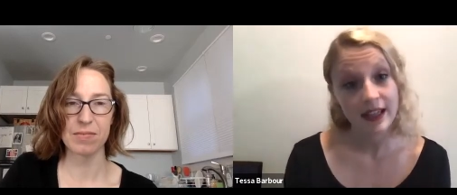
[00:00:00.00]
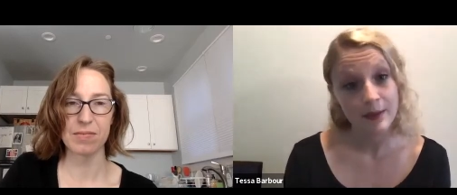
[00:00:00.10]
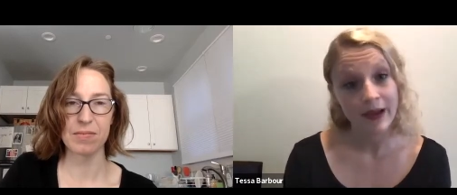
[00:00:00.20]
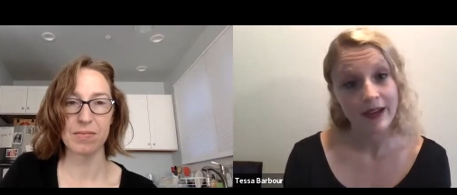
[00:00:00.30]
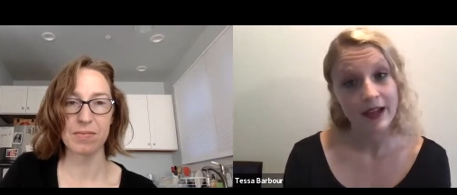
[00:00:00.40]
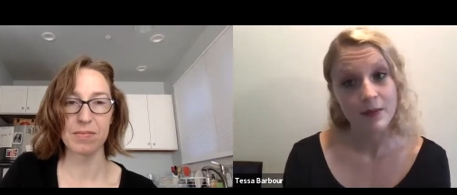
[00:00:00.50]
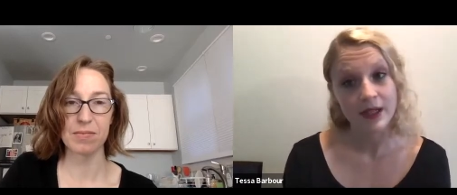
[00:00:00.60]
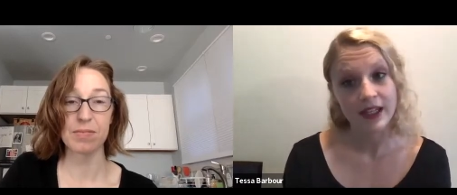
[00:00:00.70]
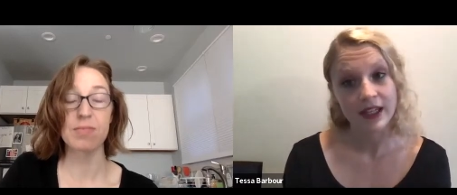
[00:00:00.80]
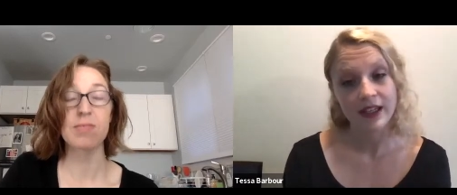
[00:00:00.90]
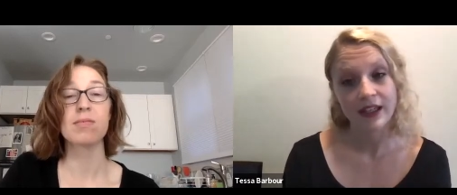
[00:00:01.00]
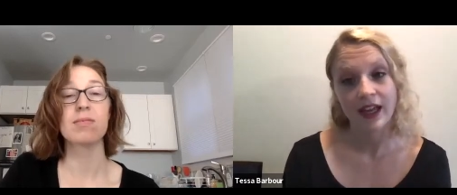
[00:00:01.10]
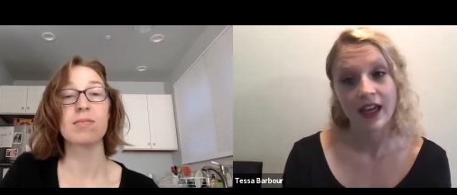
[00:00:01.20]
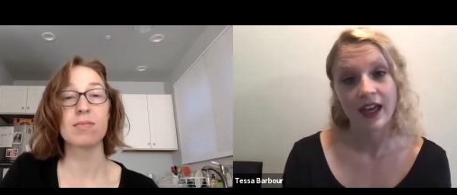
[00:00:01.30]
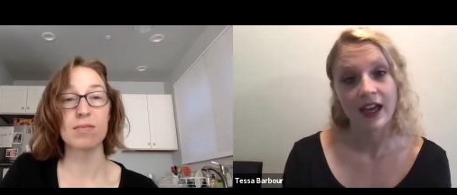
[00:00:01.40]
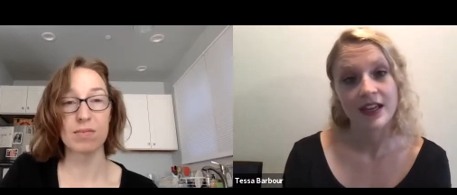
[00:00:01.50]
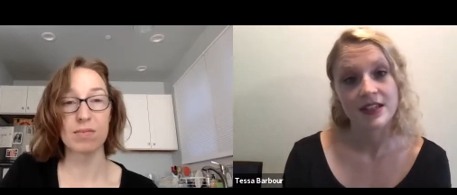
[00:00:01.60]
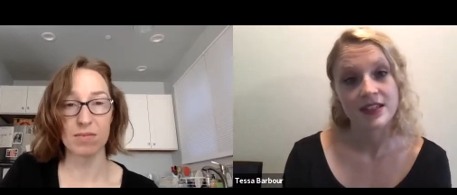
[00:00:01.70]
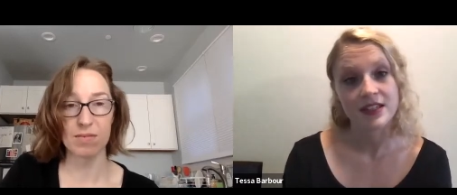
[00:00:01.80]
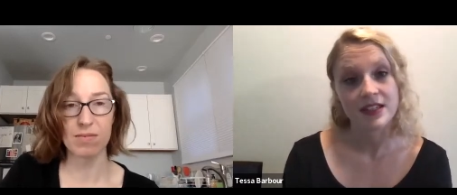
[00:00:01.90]
Speaker 1: Ballet Company,
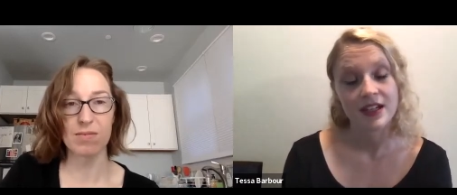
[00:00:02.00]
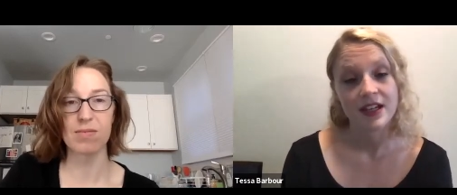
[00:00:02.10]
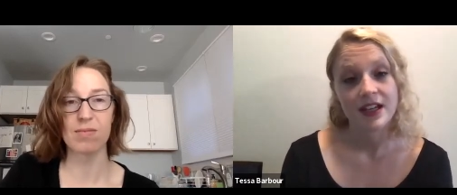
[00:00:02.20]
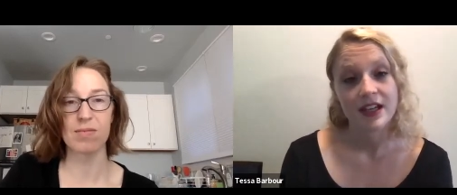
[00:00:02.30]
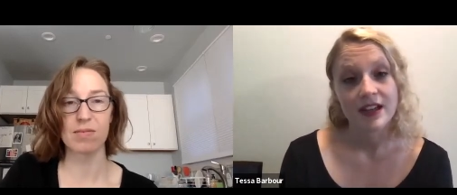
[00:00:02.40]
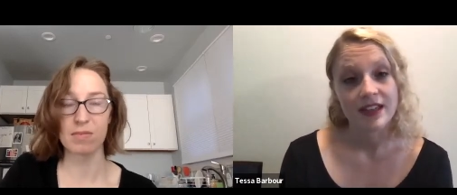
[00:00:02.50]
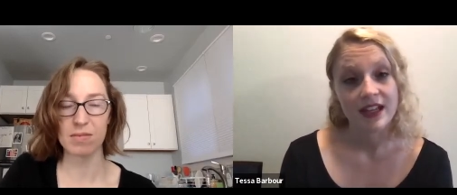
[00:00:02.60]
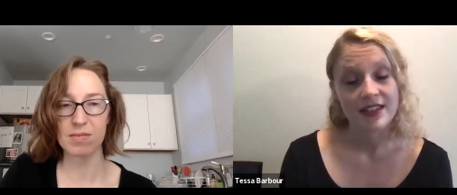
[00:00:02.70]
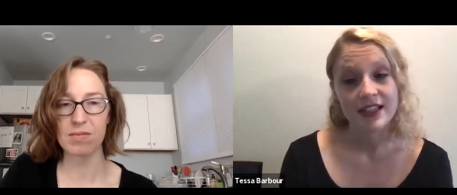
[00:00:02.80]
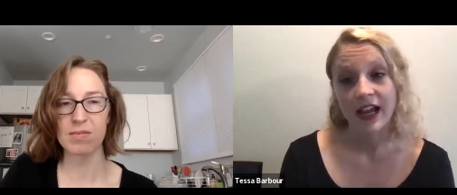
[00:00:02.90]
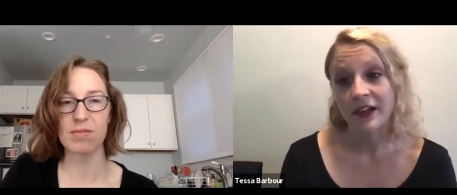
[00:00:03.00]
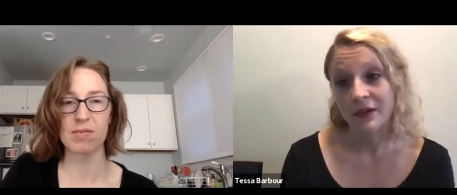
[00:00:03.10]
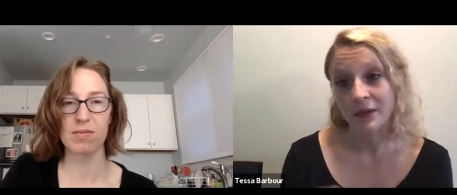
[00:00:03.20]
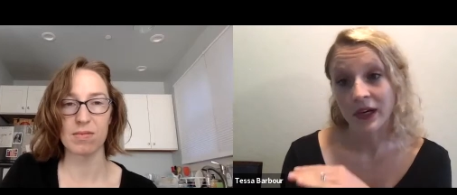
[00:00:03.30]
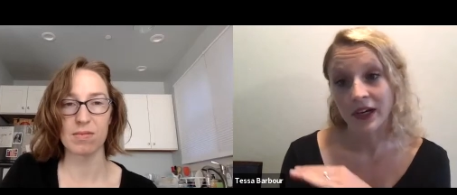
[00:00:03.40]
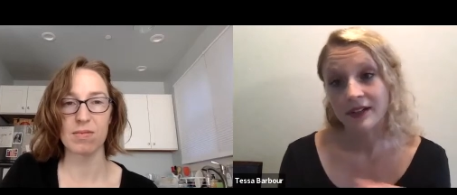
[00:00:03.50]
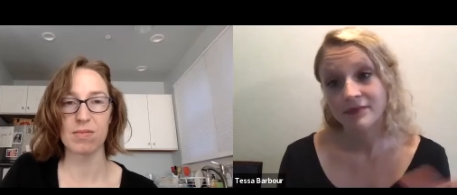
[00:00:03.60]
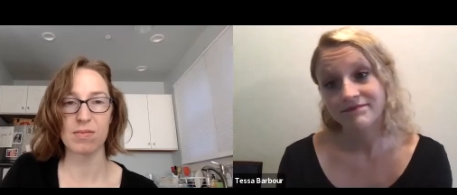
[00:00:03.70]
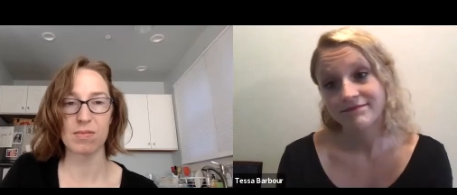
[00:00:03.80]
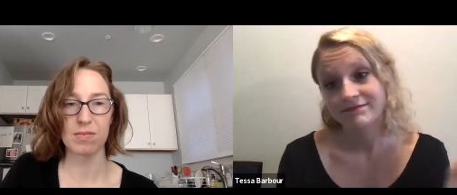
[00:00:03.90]
and that's kind of where
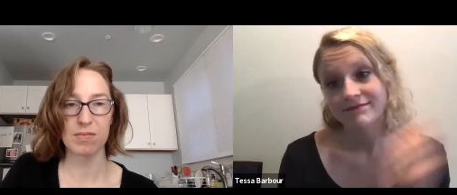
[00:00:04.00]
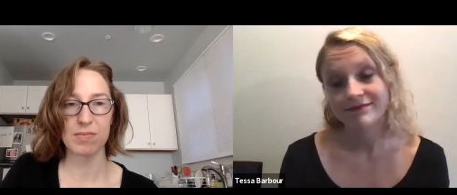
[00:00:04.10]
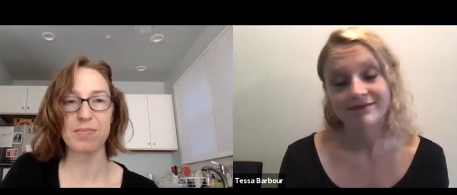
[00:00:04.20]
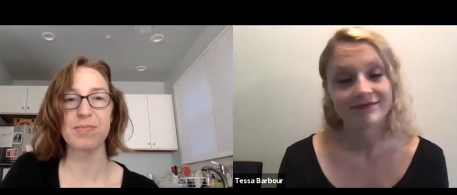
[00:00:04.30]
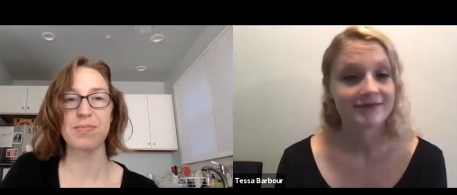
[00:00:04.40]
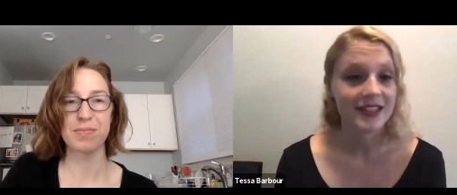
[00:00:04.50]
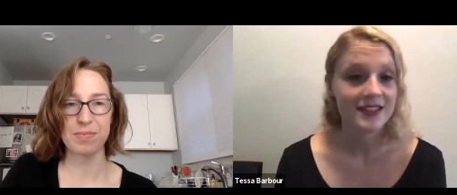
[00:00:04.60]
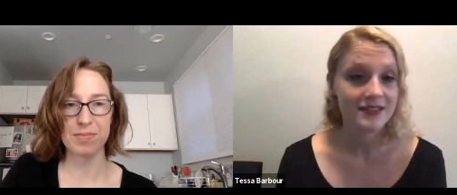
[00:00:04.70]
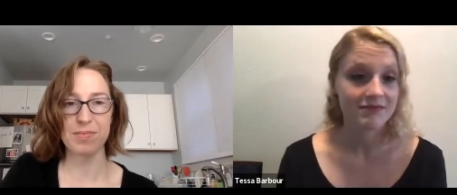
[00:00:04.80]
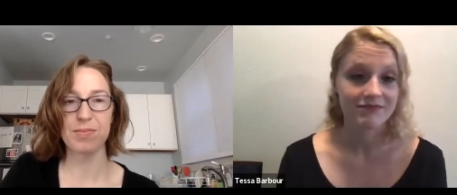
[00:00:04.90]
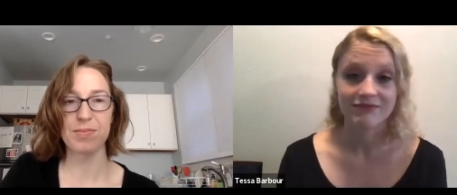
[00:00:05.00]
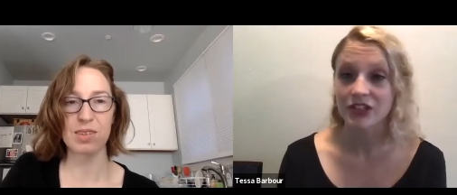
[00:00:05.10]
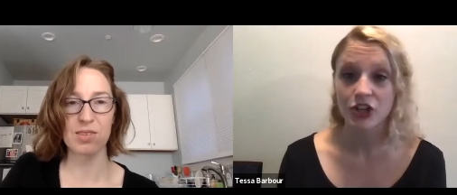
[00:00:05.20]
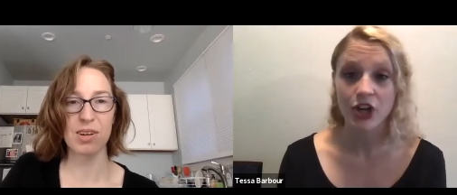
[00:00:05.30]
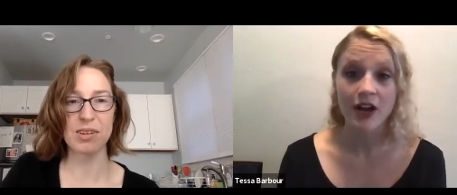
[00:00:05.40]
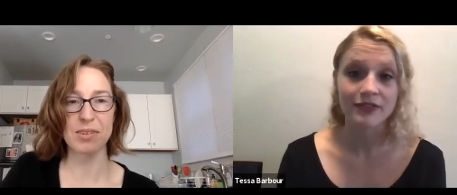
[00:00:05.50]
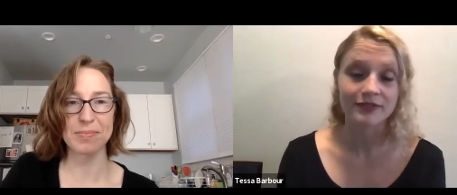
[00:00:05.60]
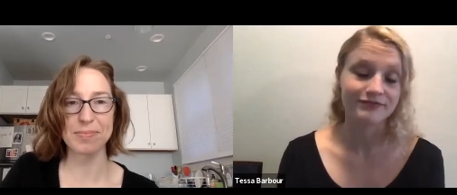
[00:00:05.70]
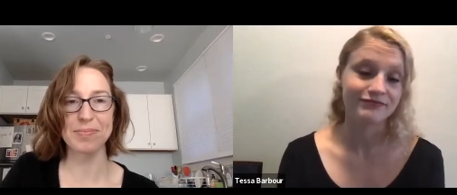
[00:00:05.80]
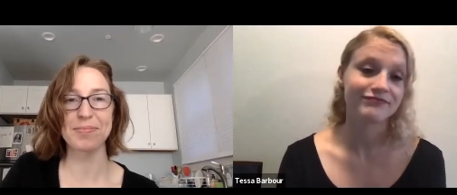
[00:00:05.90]
it took off.
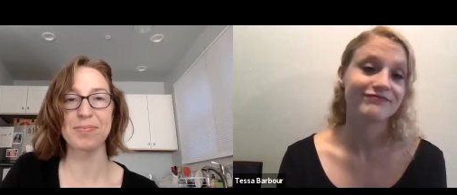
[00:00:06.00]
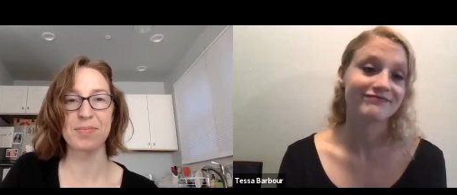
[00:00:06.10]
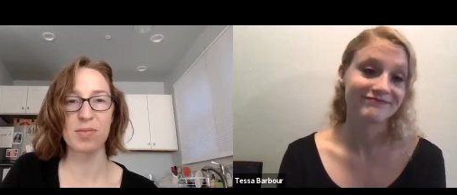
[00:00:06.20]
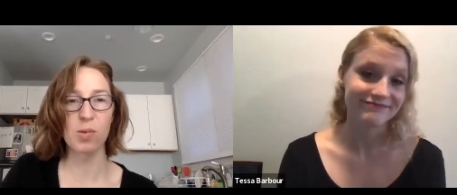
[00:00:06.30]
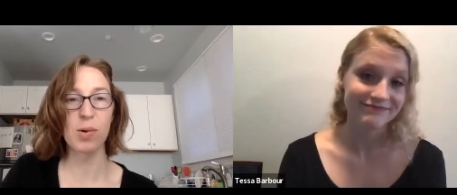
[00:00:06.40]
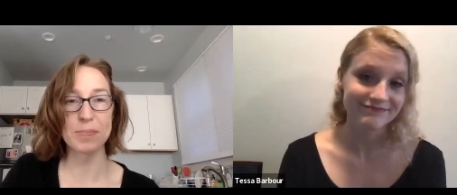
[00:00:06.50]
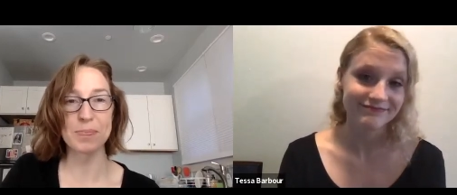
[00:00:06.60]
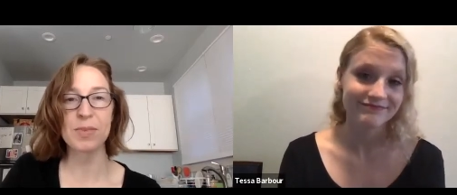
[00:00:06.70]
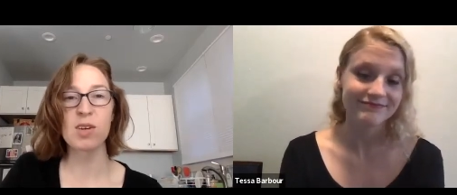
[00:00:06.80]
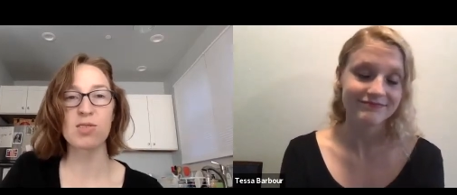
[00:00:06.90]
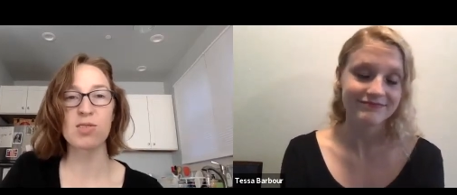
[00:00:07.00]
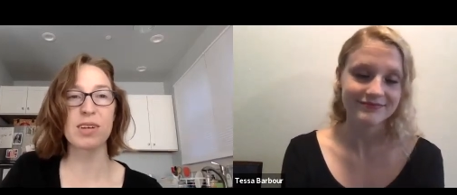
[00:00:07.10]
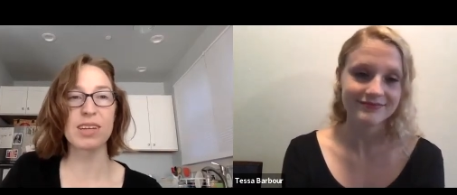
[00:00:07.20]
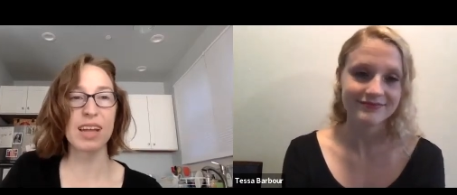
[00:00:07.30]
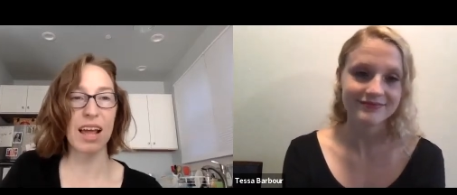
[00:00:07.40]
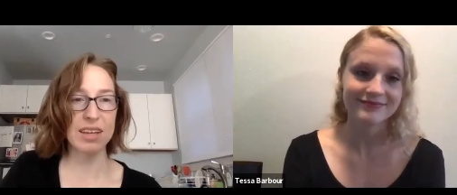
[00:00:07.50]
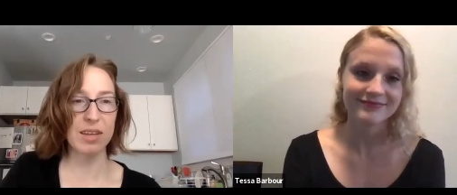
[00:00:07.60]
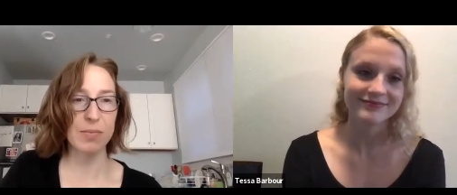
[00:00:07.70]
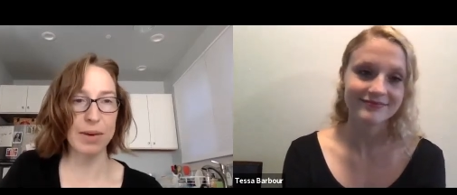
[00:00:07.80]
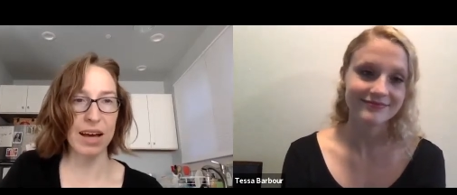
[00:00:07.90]
Mm-hmm. Cool. So
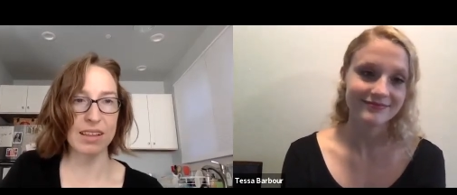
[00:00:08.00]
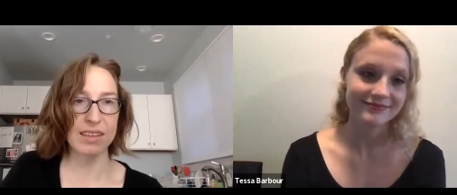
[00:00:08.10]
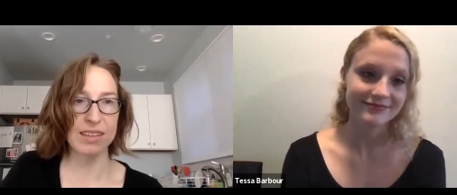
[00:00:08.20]
Speaker 2: Connecticut Ballet